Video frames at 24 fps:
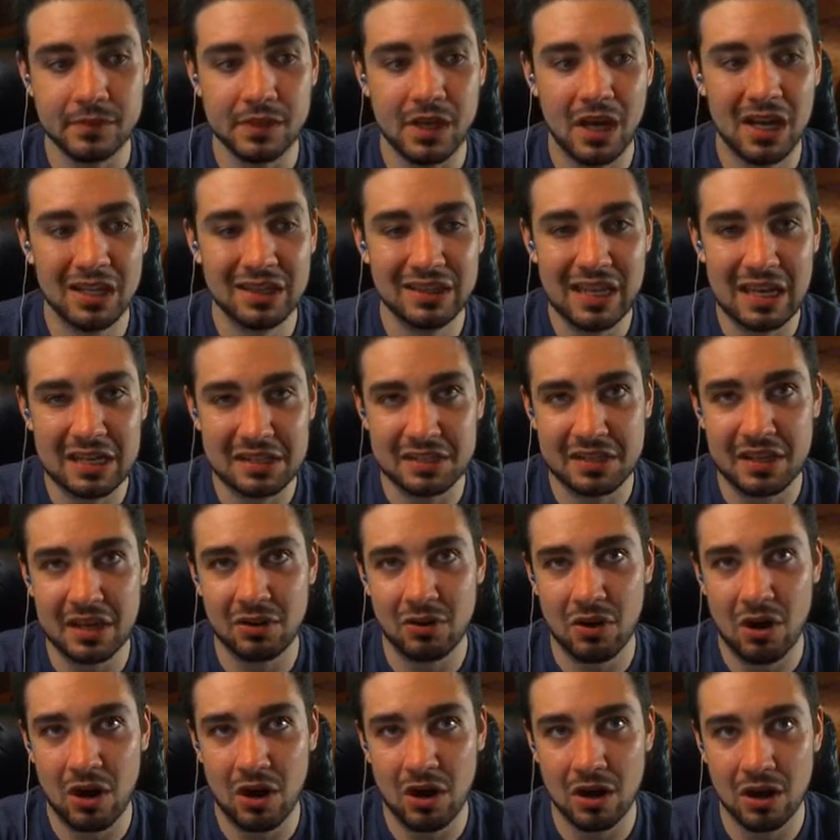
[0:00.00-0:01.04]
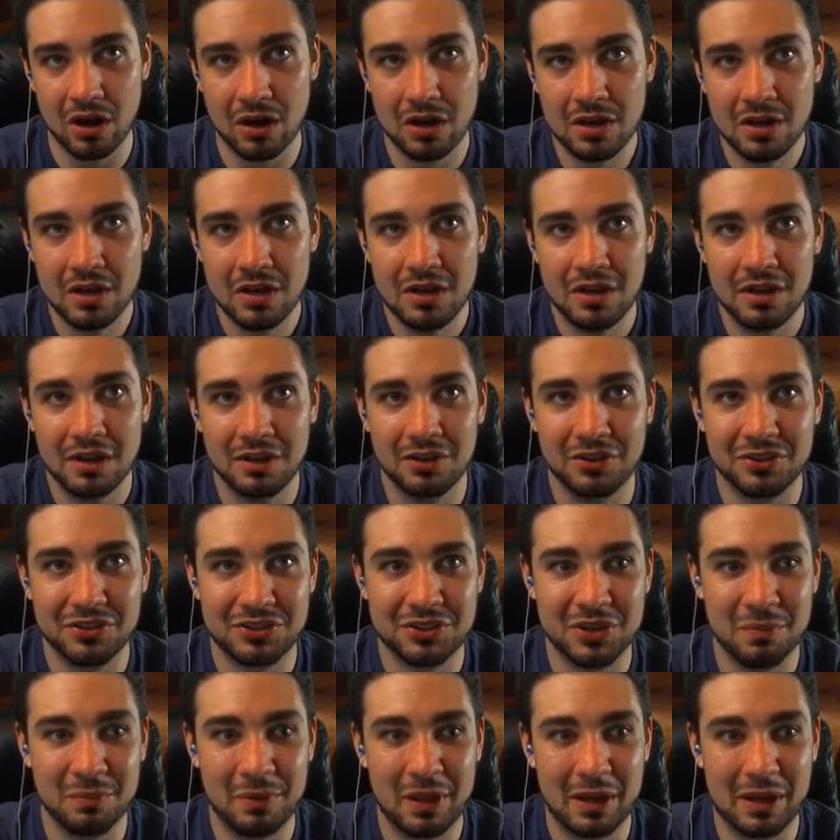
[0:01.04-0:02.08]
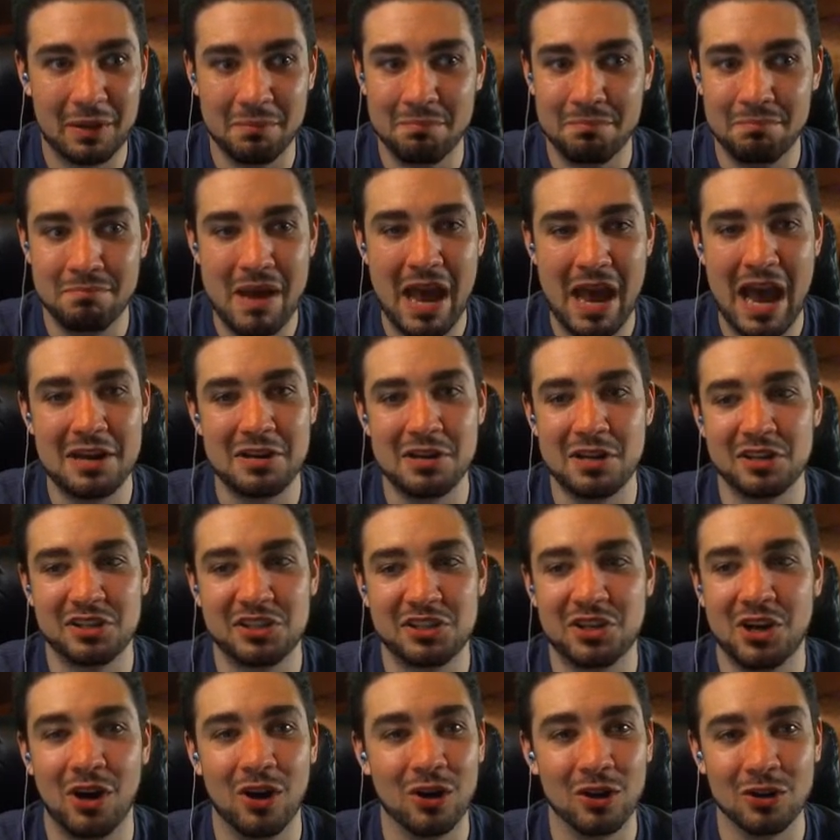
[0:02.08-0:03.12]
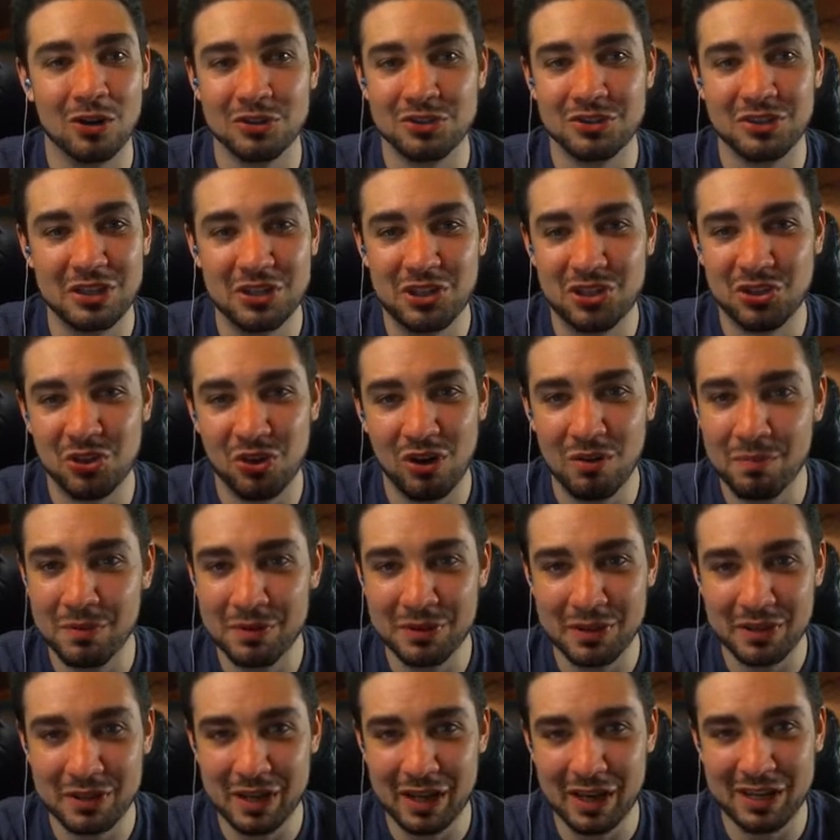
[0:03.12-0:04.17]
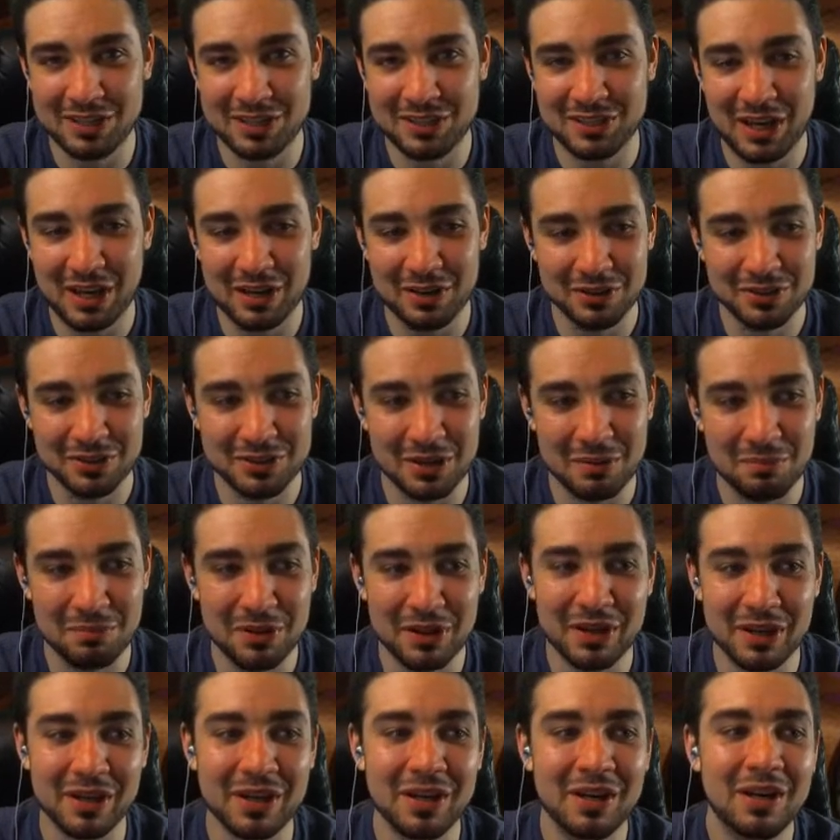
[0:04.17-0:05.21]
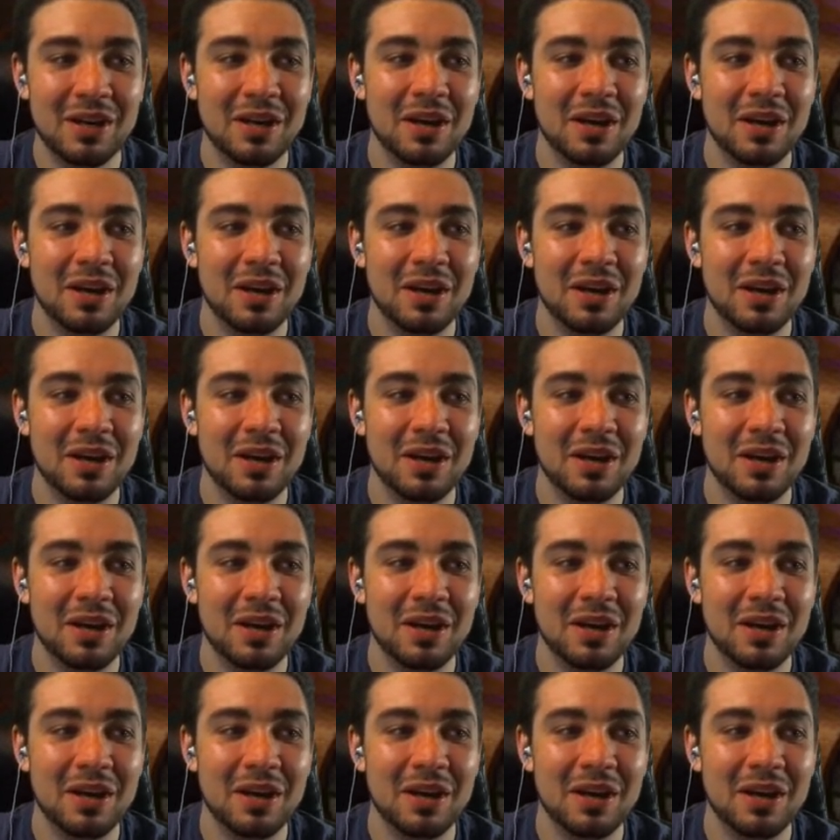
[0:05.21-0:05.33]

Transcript: Unless there are some like madness cards that show up in the next set or something,